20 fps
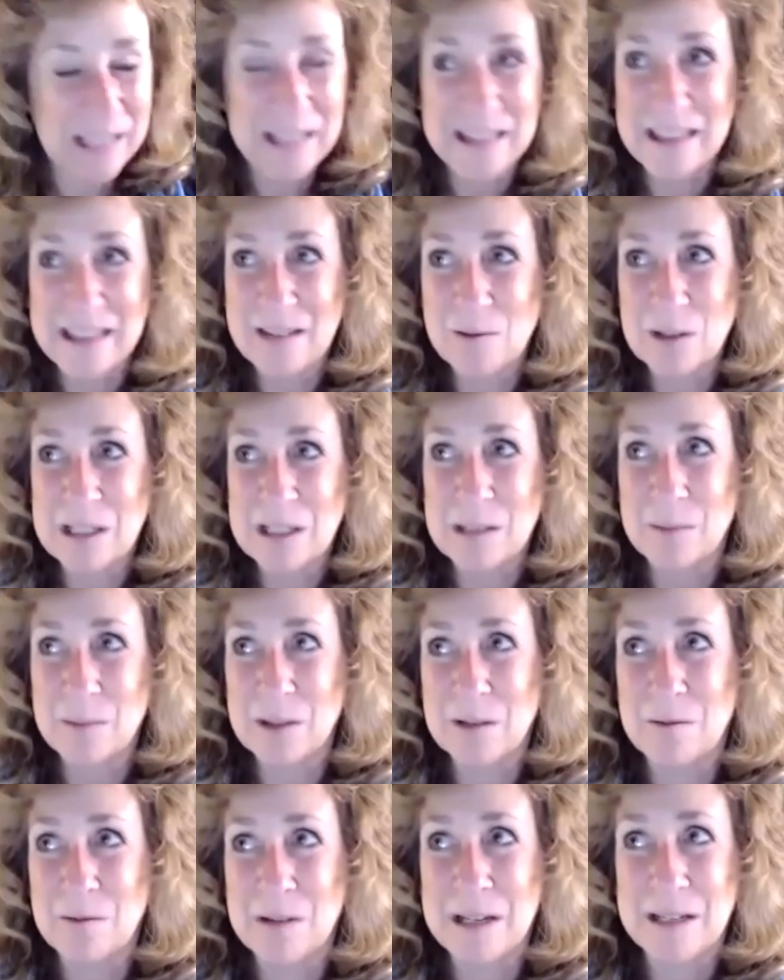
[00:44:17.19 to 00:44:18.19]
They were some of the
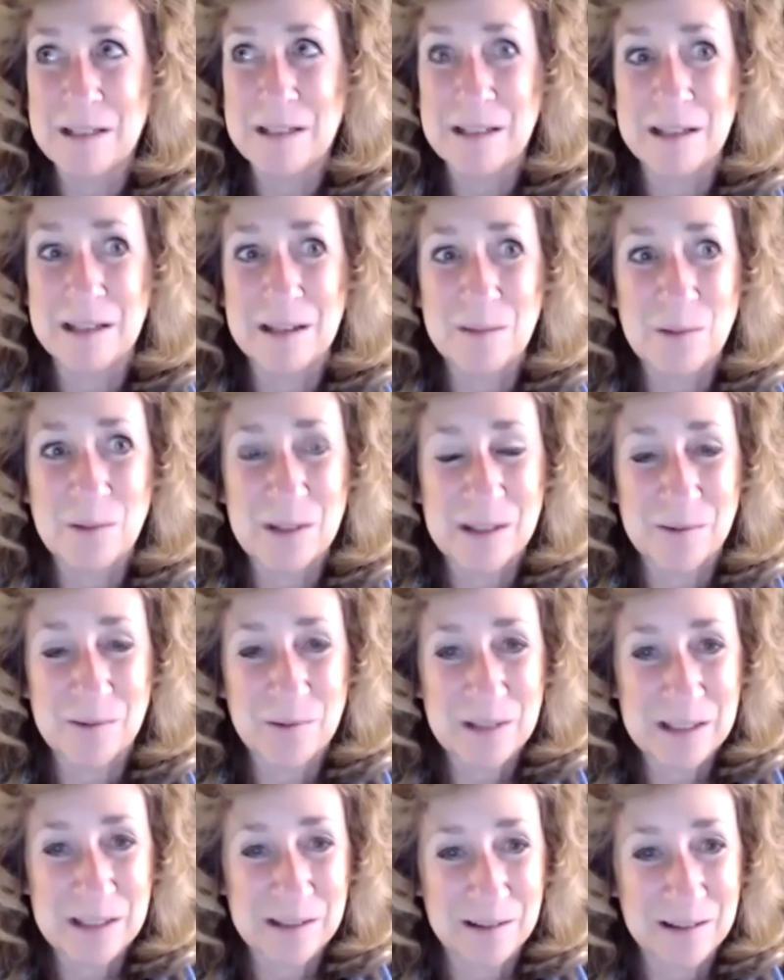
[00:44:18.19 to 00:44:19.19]
greatest animals that we
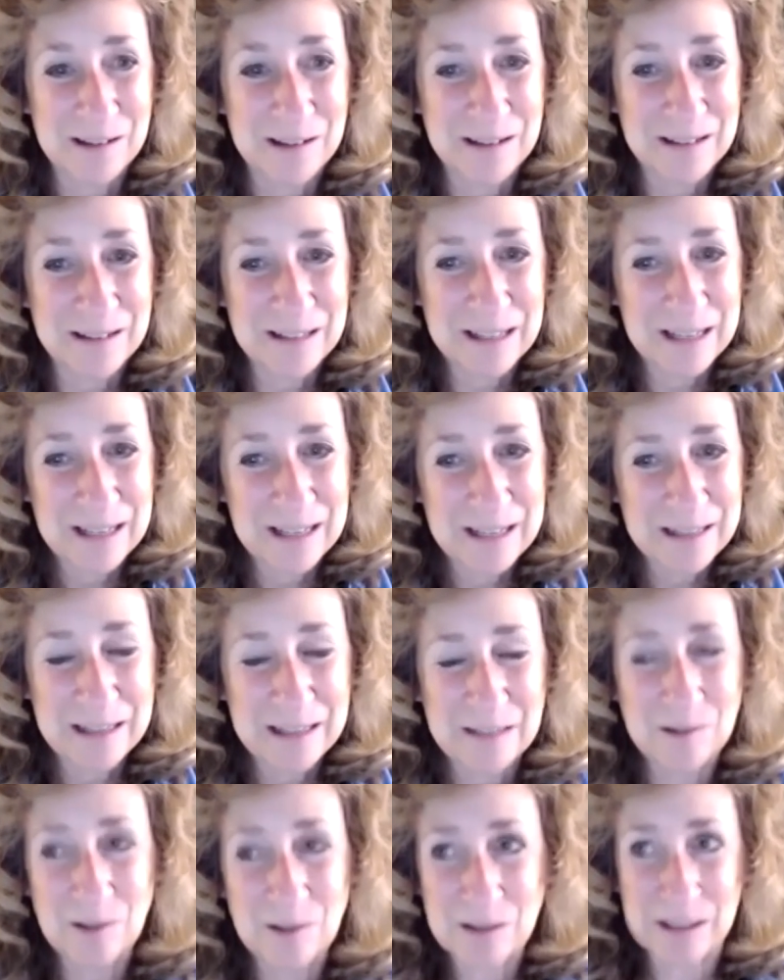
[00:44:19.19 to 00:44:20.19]
saw. They
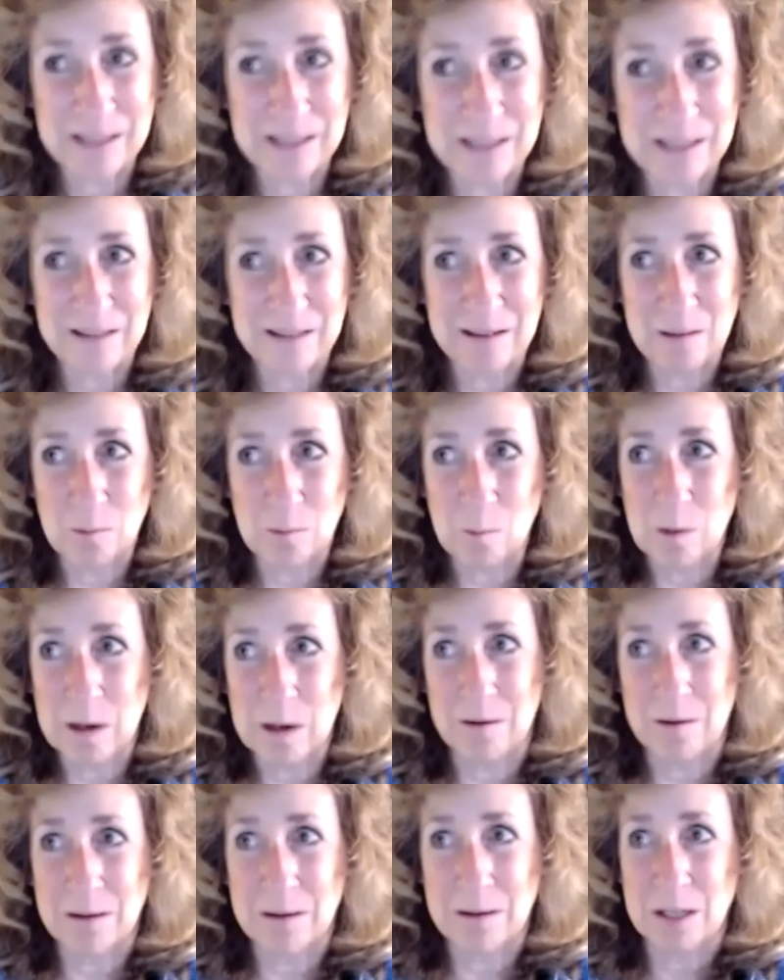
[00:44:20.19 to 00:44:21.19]
looked like they were
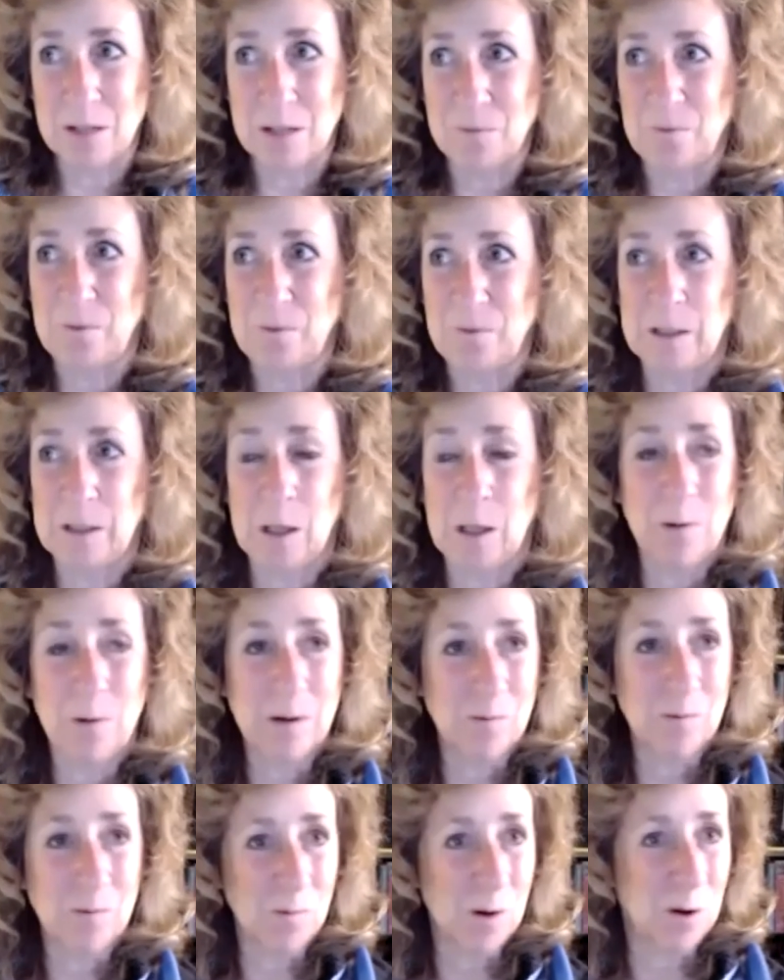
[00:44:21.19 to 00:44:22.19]
wearing these flowing
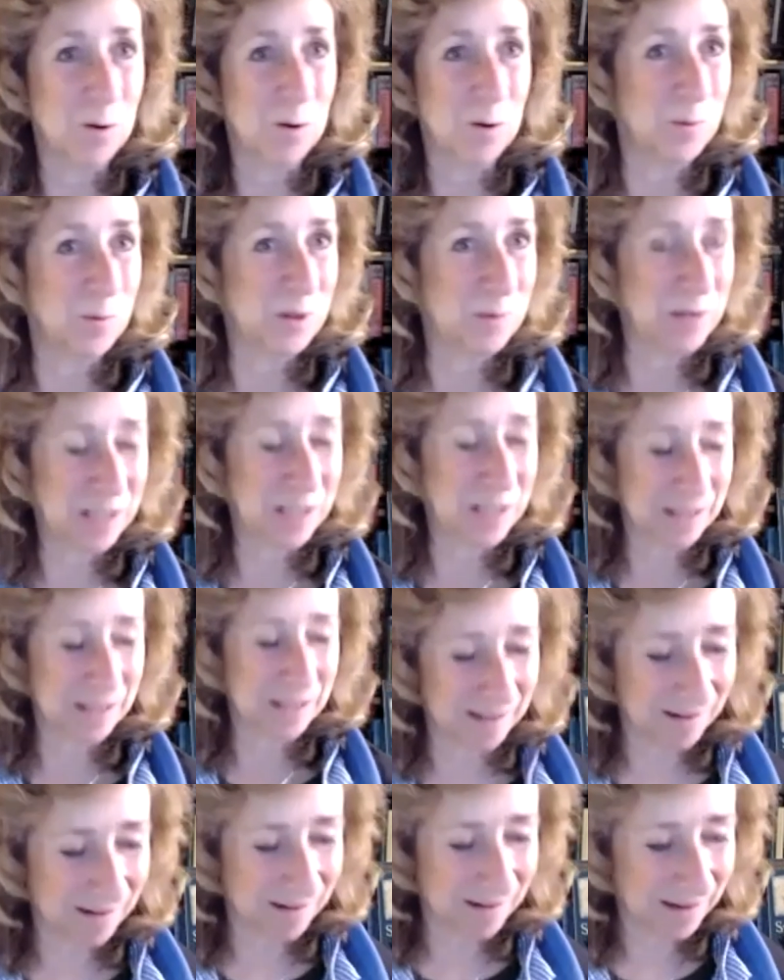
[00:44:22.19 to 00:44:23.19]
robes because
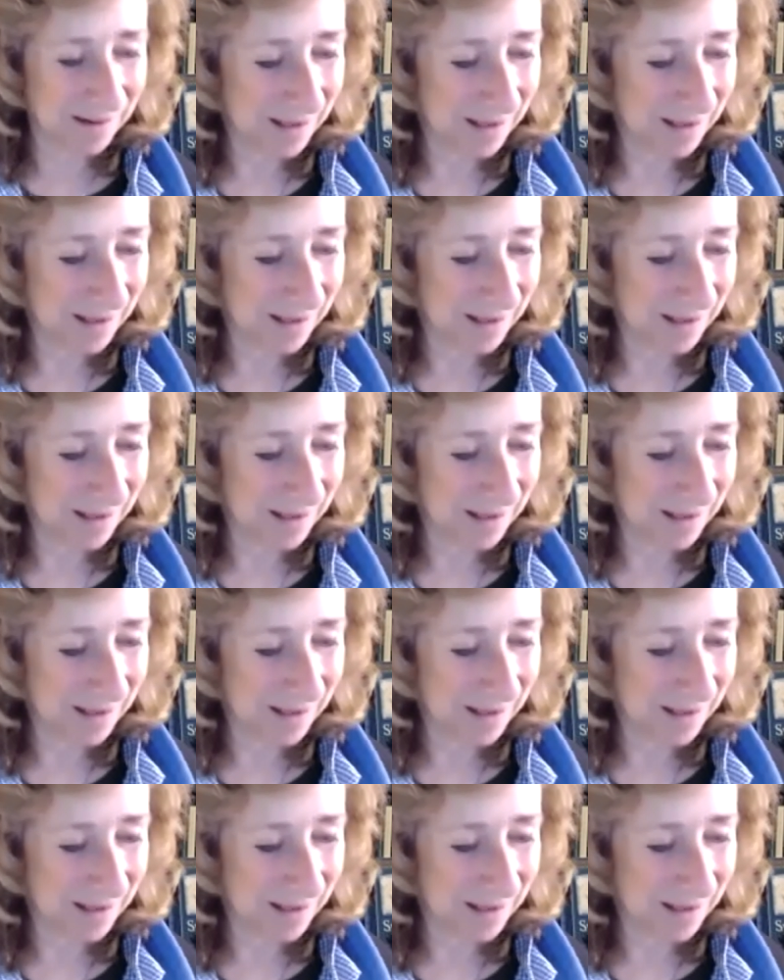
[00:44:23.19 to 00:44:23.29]
their